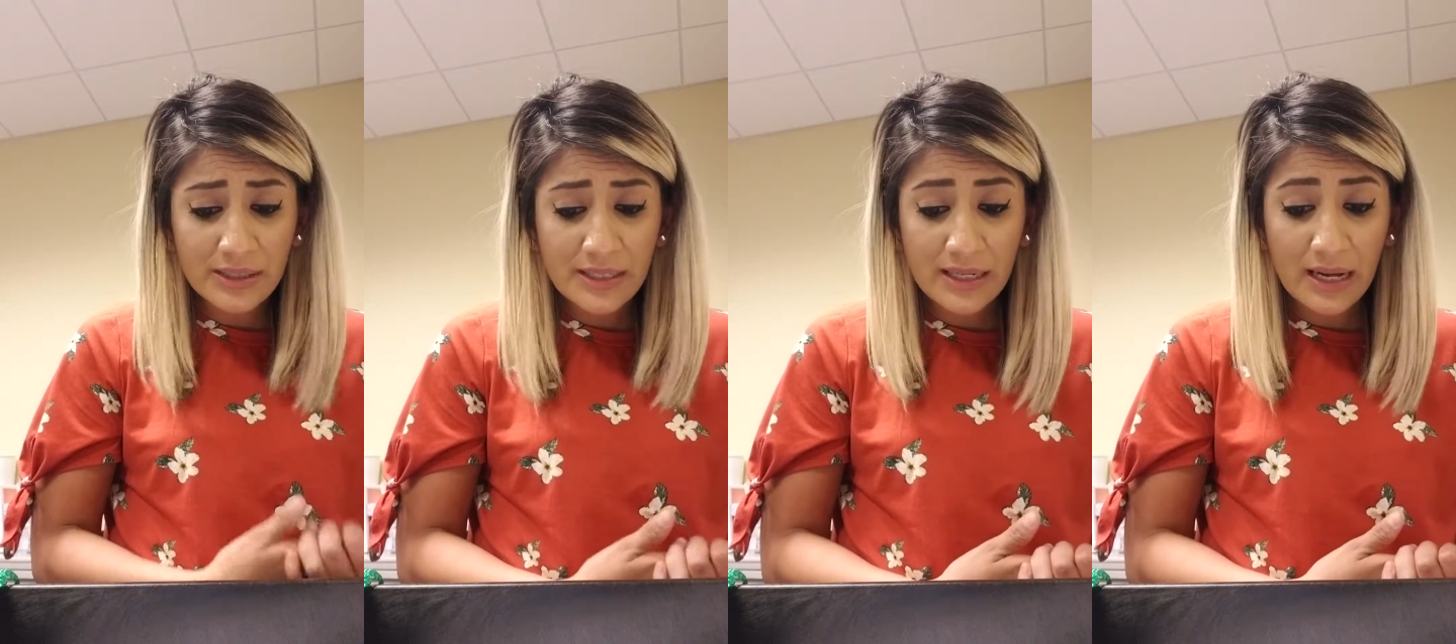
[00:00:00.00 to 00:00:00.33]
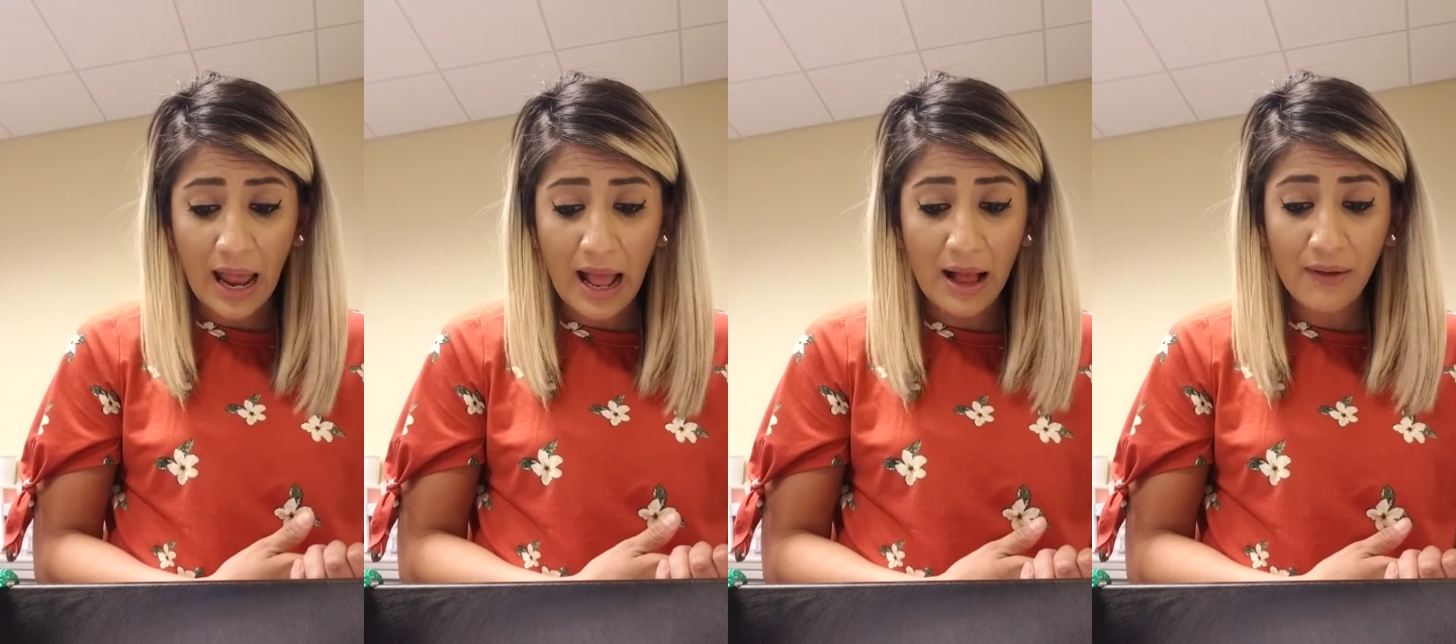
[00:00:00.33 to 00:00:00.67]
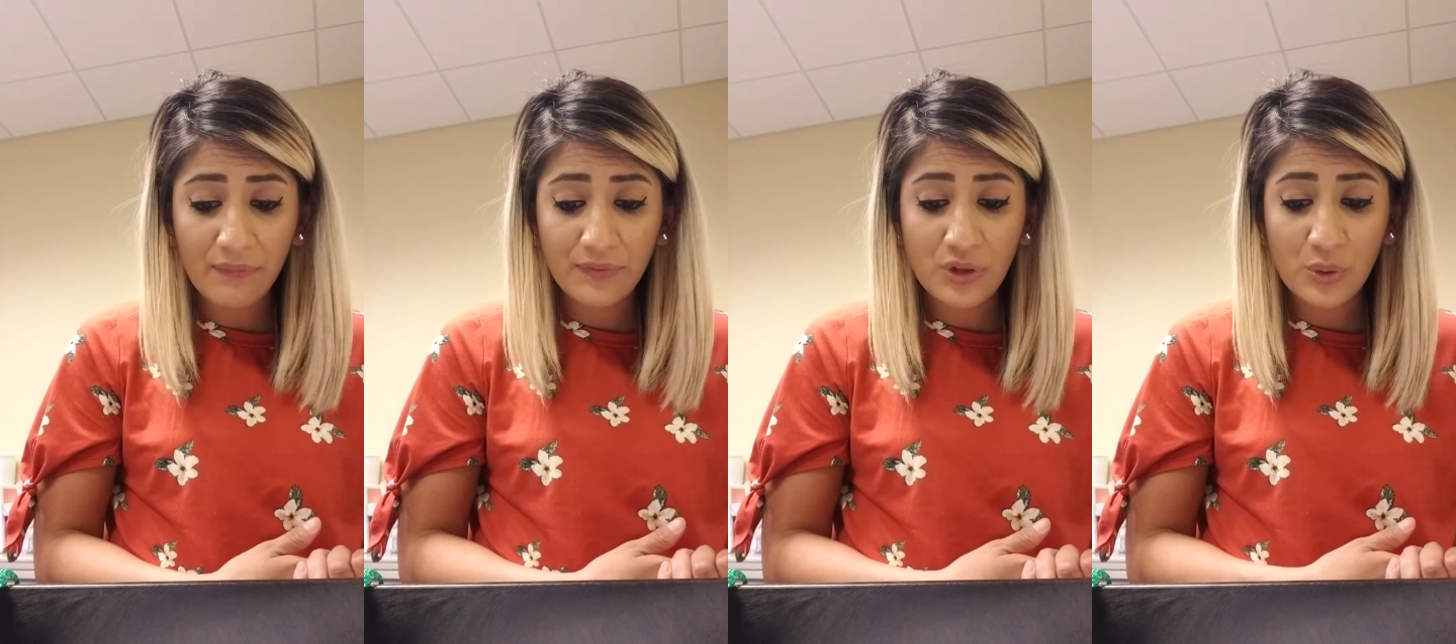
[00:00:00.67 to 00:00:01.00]
didn't
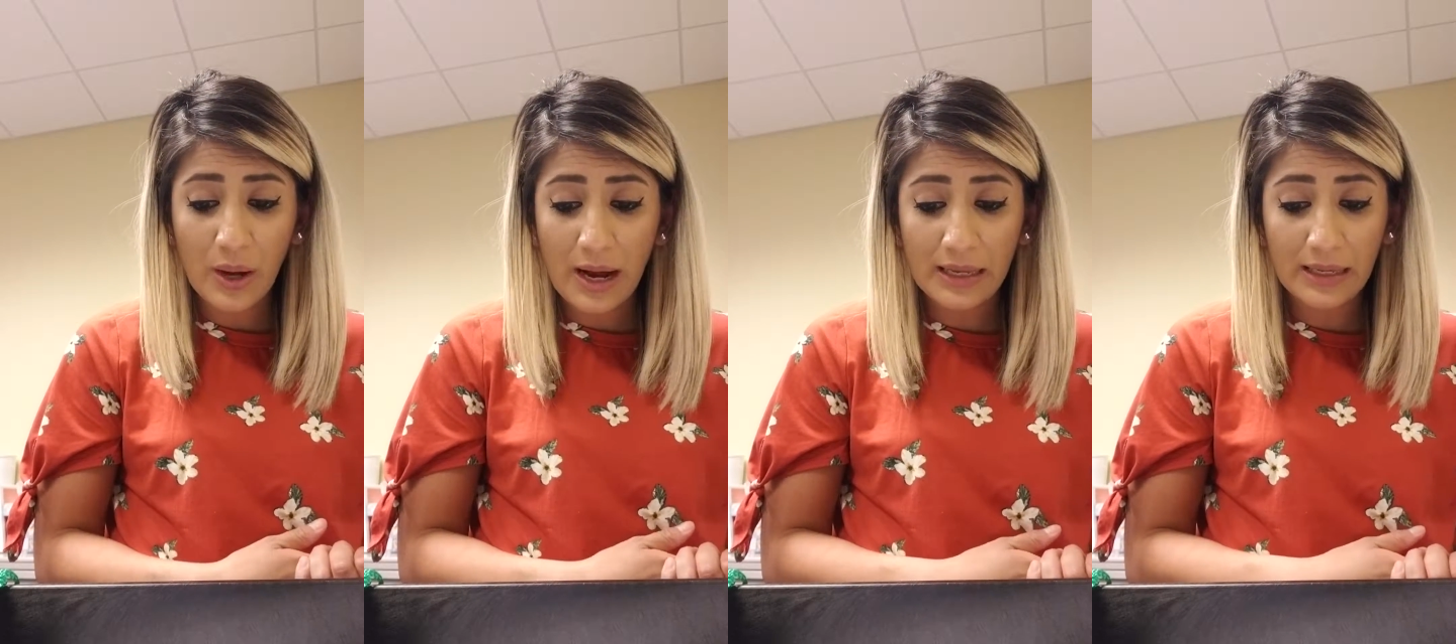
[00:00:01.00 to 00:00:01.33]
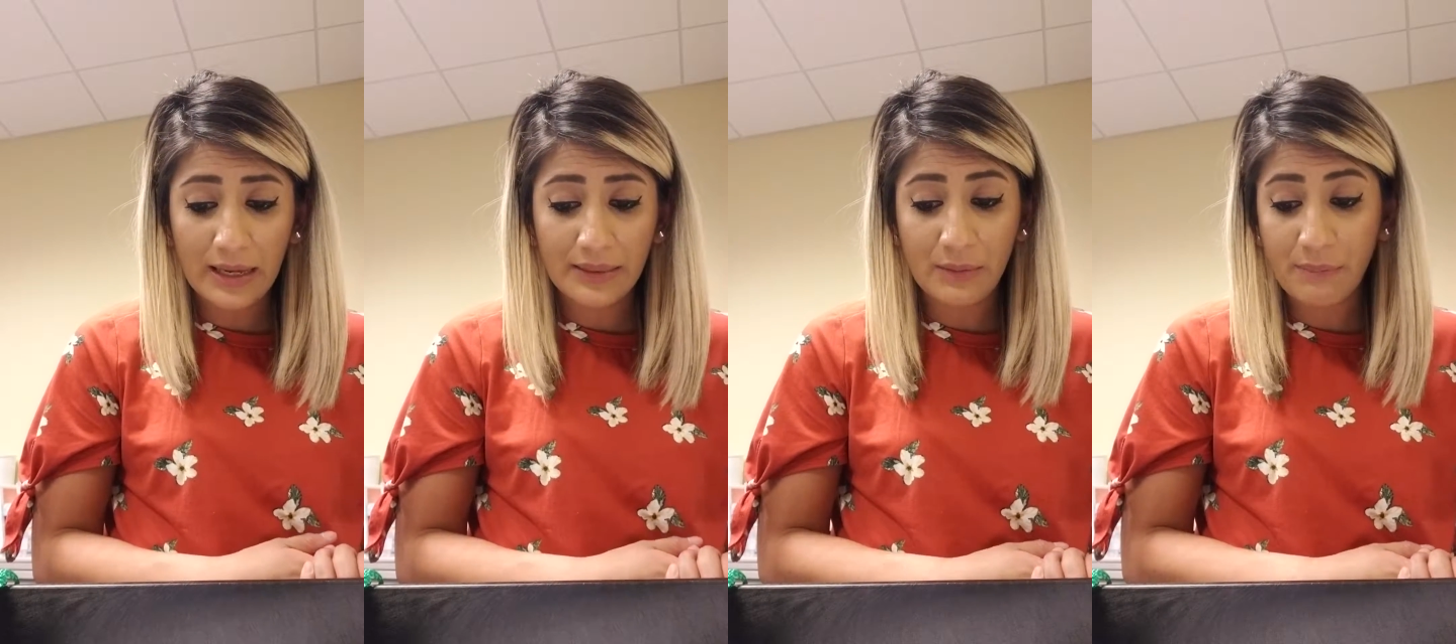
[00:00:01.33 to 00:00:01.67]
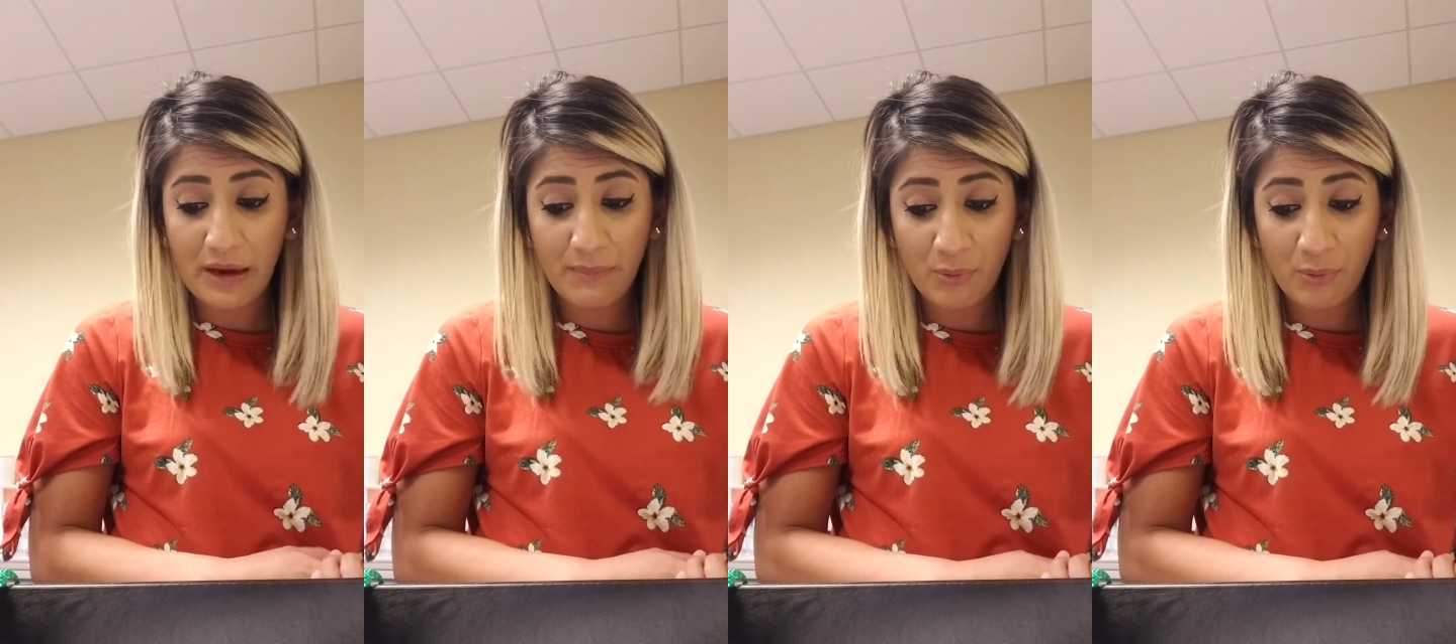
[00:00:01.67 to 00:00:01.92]
have to highlight the main